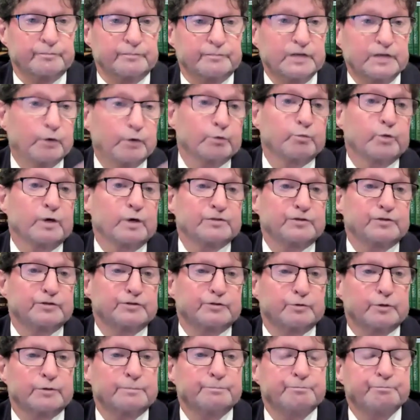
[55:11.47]
No one wanted to
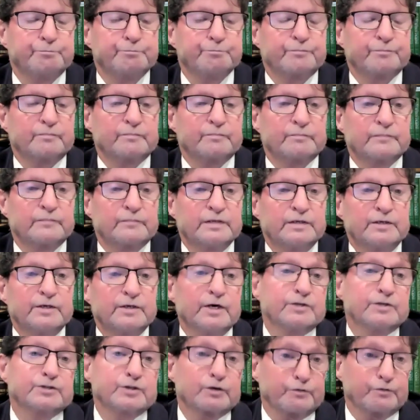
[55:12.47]
do it
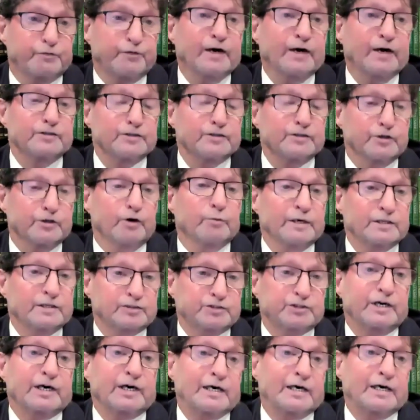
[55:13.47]
until finally Doeg
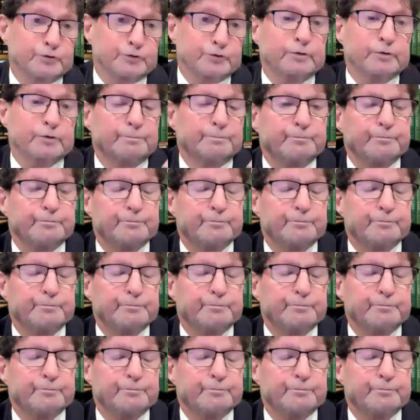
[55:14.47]
said, I'll do it.